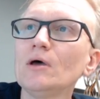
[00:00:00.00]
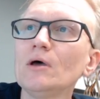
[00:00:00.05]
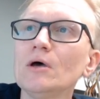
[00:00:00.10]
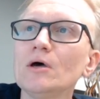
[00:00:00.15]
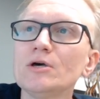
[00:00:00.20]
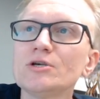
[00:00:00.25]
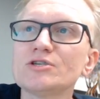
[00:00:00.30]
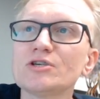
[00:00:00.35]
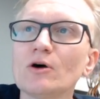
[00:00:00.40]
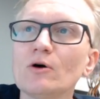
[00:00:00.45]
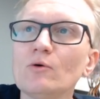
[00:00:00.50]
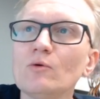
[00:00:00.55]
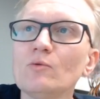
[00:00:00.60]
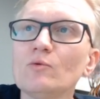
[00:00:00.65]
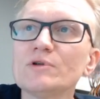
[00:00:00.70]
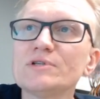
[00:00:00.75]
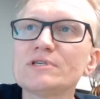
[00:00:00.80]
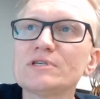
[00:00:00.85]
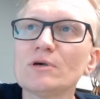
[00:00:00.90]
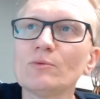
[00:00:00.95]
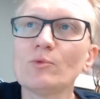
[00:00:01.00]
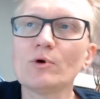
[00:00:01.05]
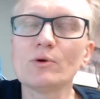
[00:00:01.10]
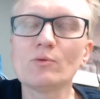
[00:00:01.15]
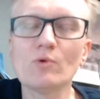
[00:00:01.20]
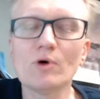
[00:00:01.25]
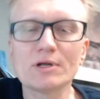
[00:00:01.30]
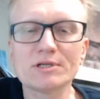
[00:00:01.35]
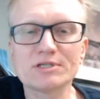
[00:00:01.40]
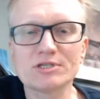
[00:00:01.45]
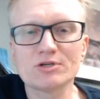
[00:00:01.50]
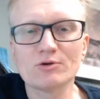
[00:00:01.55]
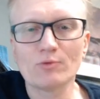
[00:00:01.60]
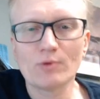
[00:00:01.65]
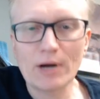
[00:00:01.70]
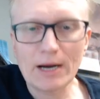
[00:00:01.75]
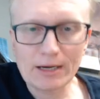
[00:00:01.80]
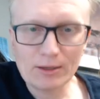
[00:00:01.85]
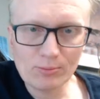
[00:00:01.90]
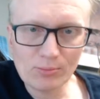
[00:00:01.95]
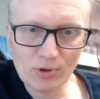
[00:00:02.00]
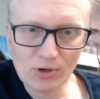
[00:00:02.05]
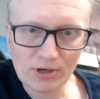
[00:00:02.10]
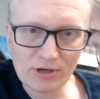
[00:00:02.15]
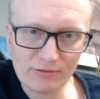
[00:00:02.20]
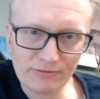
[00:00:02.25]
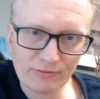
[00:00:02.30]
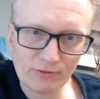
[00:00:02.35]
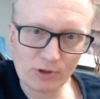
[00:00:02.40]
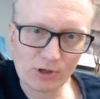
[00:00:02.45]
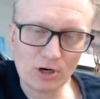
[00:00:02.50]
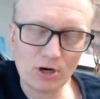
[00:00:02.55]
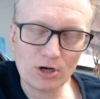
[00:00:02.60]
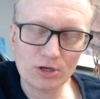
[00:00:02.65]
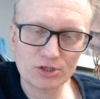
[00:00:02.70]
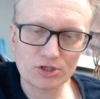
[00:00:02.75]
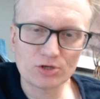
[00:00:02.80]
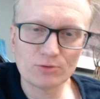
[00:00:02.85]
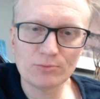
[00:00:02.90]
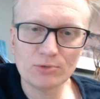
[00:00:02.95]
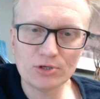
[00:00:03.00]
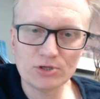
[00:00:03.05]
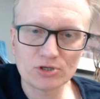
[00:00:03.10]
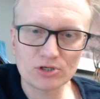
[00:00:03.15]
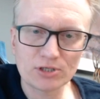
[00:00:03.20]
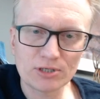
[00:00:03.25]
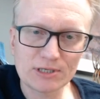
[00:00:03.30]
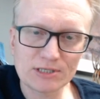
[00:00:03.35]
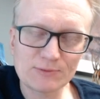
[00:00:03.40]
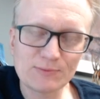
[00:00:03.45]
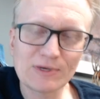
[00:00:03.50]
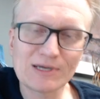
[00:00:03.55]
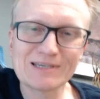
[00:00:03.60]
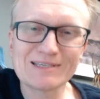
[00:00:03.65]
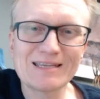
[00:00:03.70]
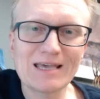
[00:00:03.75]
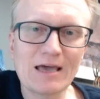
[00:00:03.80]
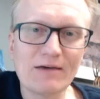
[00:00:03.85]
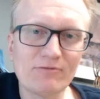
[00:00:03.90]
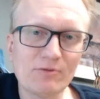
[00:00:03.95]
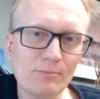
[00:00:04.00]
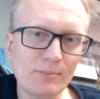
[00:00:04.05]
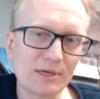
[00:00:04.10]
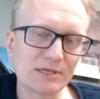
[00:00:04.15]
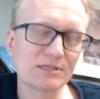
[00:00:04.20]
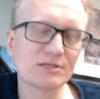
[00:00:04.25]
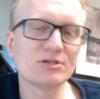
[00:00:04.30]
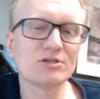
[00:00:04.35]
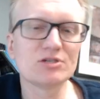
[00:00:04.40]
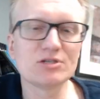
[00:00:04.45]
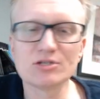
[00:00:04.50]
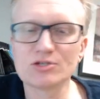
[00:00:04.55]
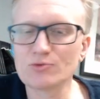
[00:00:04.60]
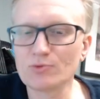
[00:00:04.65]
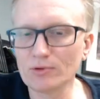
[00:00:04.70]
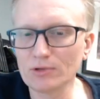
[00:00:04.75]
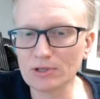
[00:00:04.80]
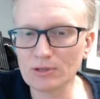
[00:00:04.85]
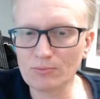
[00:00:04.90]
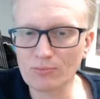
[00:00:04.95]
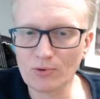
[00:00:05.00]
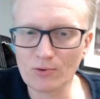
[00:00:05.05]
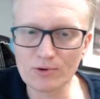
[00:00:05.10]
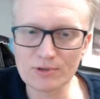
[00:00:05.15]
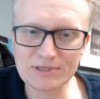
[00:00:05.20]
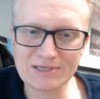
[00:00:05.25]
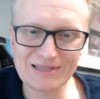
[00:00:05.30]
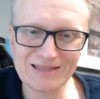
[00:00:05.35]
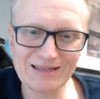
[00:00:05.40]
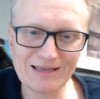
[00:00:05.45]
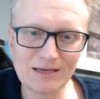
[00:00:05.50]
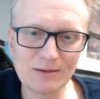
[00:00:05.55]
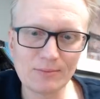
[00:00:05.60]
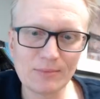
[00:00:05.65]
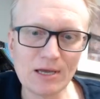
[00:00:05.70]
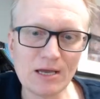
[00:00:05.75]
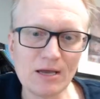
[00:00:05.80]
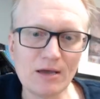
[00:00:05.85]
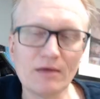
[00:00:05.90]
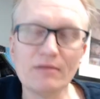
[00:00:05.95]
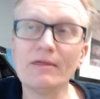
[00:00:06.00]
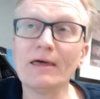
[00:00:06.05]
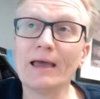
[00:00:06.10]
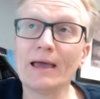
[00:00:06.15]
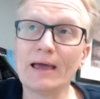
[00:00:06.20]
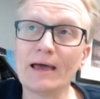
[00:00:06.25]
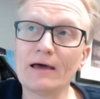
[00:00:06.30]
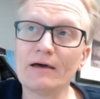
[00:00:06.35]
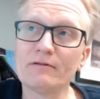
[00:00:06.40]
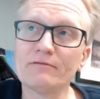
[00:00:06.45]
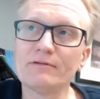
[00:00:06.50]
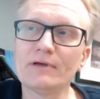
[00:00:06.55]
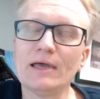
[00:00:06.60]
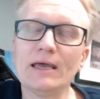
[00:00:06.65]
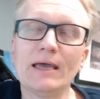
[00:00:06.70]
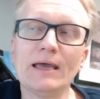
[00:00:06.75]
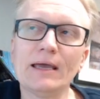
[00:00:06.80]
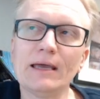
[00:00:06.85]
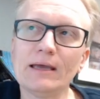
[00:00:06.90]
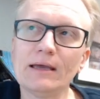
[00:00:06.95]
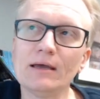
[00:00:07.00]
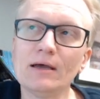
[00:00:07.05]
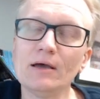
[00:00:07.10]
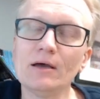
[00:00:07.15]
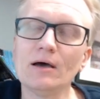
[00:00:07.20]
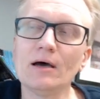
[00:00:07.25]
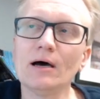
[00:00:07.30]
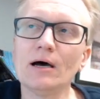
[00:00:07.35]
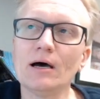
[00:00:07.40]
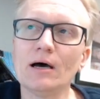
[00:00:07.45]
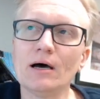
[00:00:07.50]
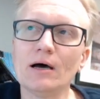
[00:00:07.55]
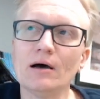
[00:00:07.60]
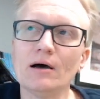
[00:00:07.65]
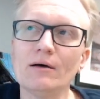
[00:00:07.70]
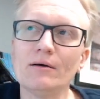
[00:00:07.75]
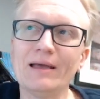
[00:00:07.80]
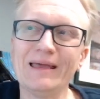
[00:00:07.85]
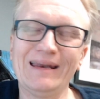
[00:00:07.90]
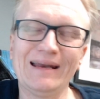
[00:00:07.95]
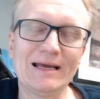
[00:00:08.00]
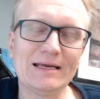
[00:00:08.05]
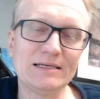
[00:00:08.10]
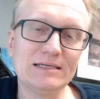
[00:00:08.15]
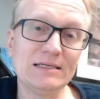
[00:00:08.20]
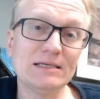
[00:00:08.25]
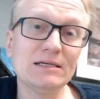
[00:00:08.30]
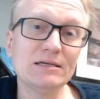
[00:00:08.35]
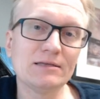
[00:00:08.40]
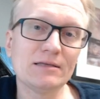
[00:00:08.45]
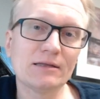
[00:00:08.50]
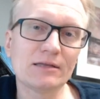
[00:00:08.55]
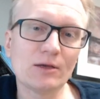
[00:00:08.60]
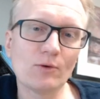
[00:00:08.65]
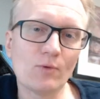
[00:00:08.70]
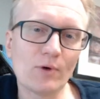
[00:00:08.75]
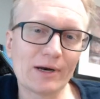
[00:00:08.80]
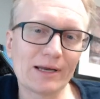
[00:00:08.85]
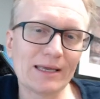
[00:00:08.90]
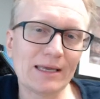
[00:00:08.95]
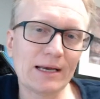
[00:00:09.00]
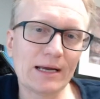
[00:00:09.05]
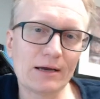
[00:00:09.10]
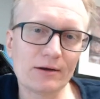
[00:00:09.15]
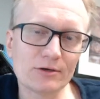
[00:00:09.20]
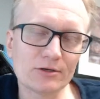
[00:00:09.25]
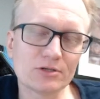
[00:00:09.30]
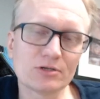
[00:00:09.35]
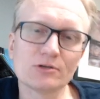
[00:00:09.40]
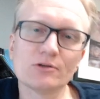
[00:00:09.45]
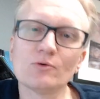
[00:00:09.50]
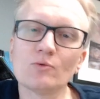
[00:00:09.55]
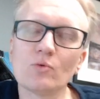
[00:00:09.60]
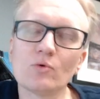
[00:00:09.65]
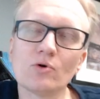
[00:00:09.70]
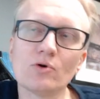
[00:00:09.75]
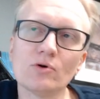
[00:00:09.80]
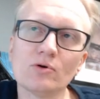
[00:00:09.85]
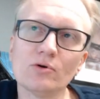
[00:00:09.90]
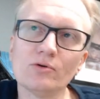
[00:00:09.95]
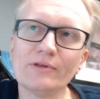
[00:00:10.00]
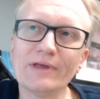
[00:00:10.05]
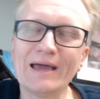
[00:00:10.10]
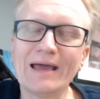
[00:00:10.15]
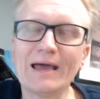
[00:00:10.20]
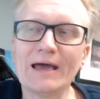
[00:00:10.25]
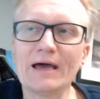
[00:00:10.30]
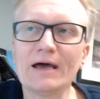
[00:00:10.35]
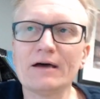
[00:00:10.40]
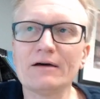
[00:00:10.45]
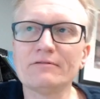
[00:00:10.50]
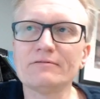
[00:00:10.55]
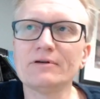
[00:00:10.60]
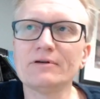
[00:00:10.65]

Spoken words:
So when someone wants to write a book for contribution, it's because they have a message that's really important to them. They have an idea that they want to get out into the world. They have